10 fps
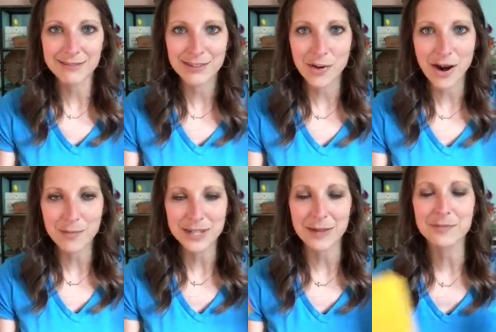no
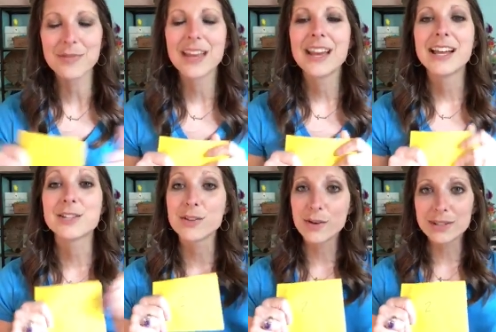harm done.
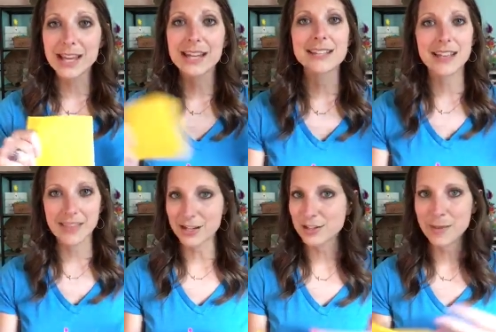And so those ladies
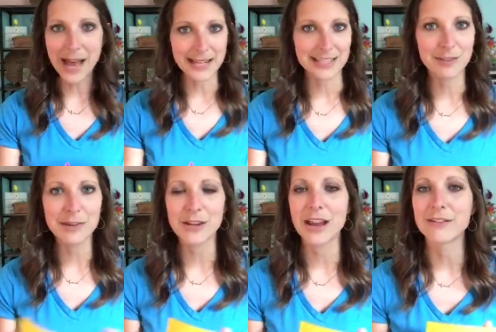can then just pass, give
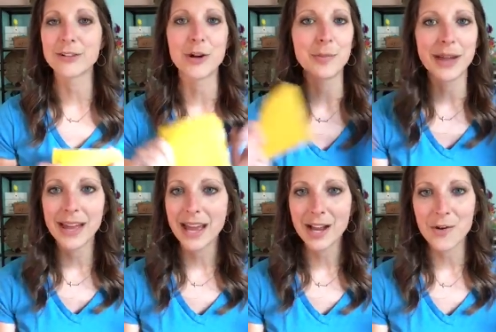me their envelope,
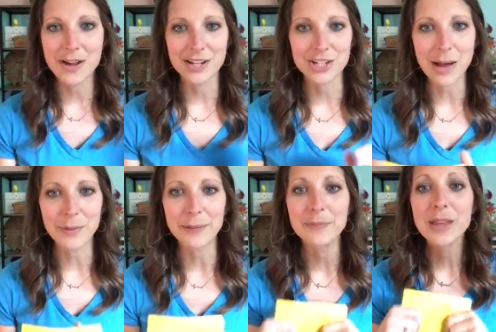and go on to
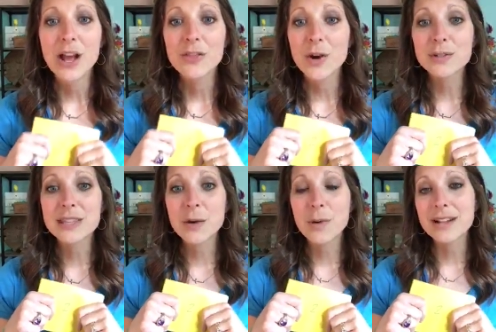shopping. Those
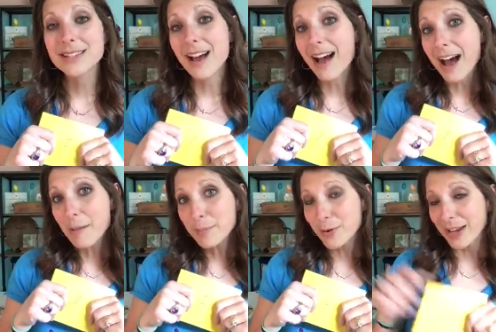that want to
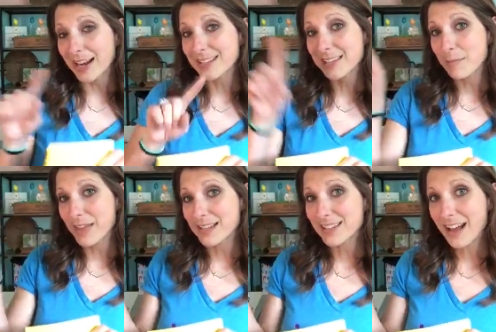upgrade, I skip
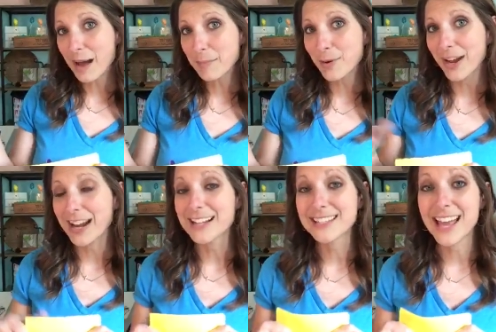then to
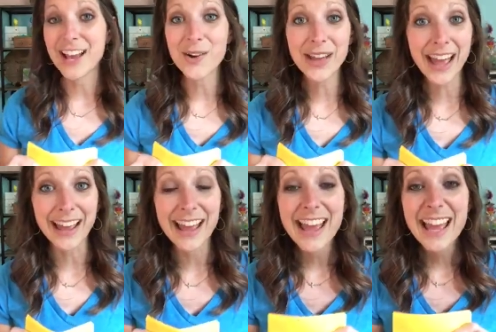upgrade. I say,
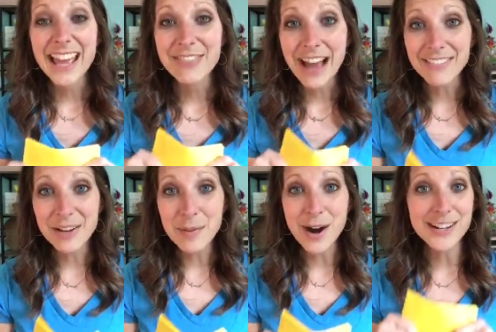okay, if
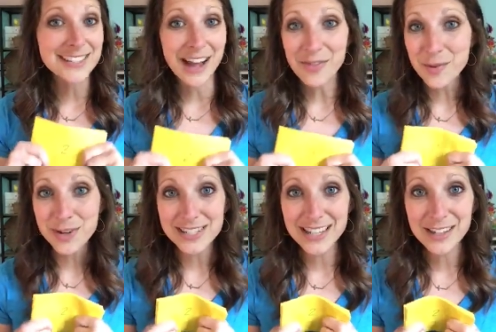having a party is not the
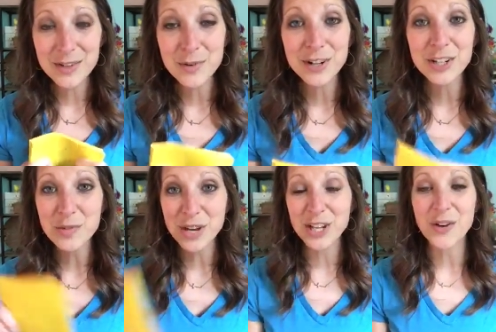worst thing in the world and
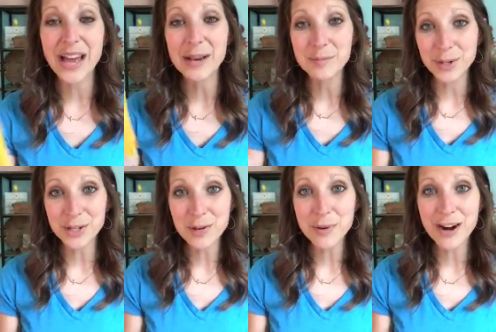you want to go ahead and
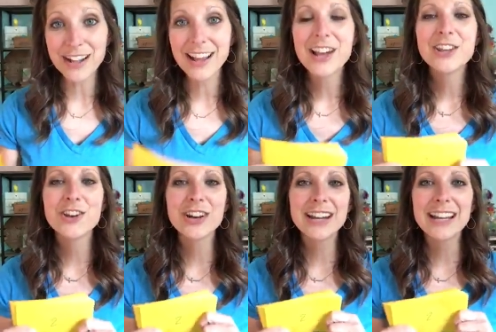book your party,
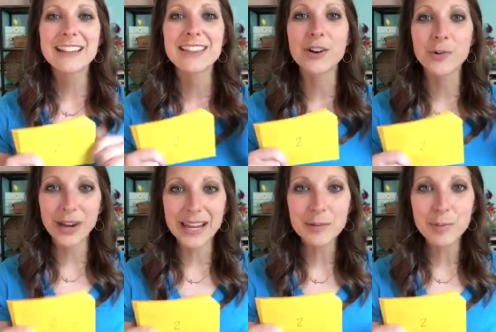you're going to get the
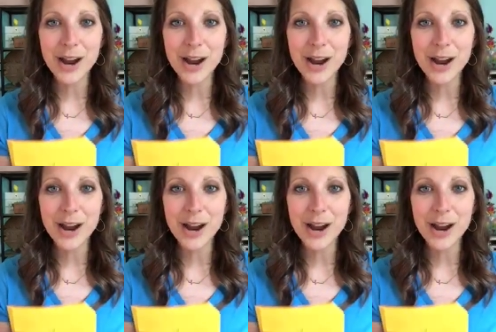grand